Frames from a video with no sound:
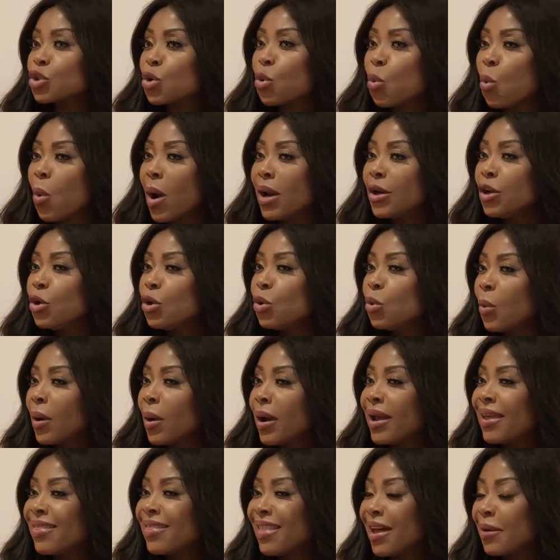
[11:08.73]
when you were
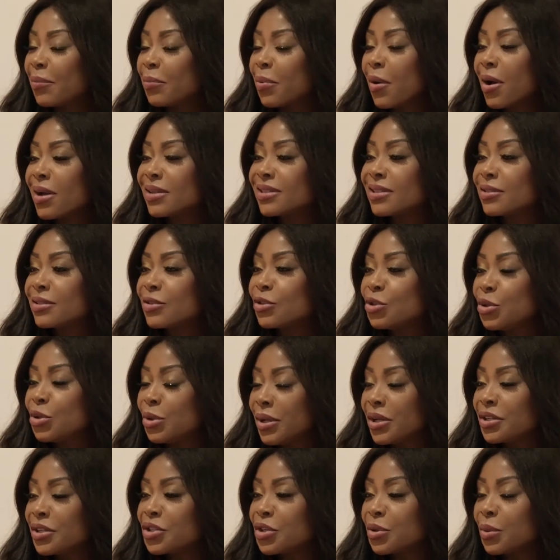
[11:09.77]
in that process, two
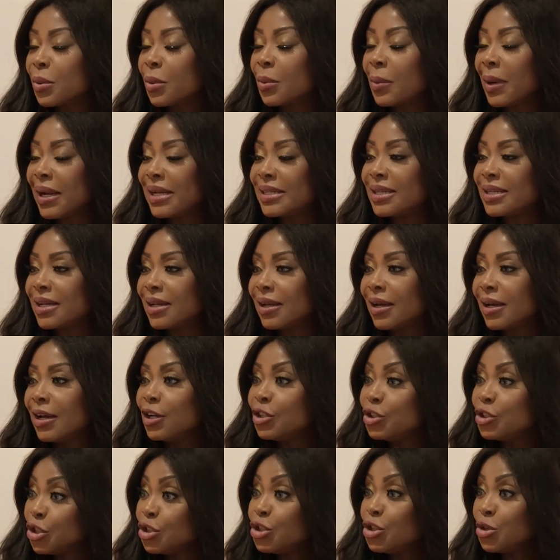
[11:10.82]
years you were waiting,
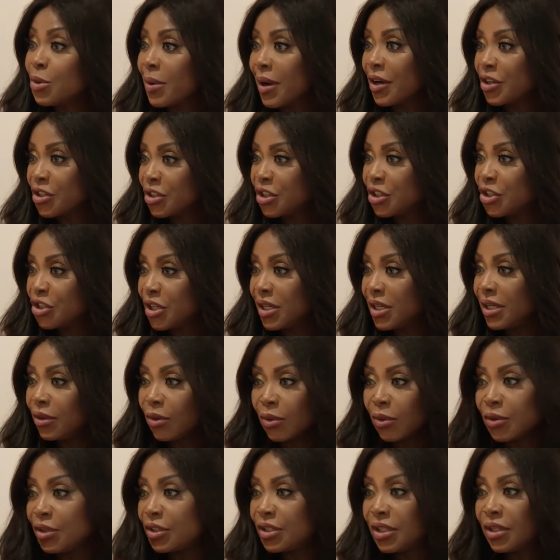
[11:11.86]
did you actually cheat
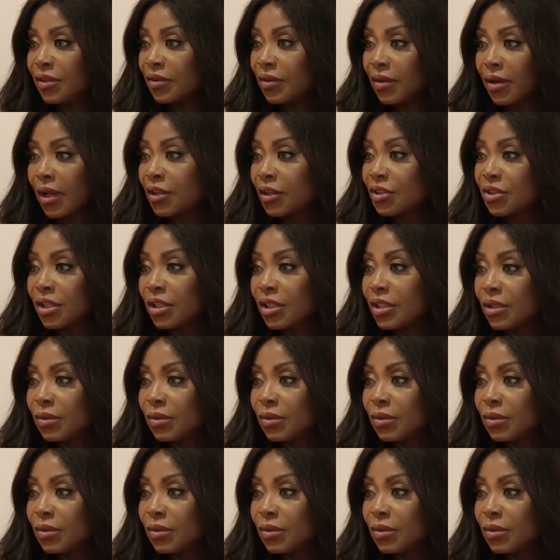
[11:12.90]
or you didn't actually?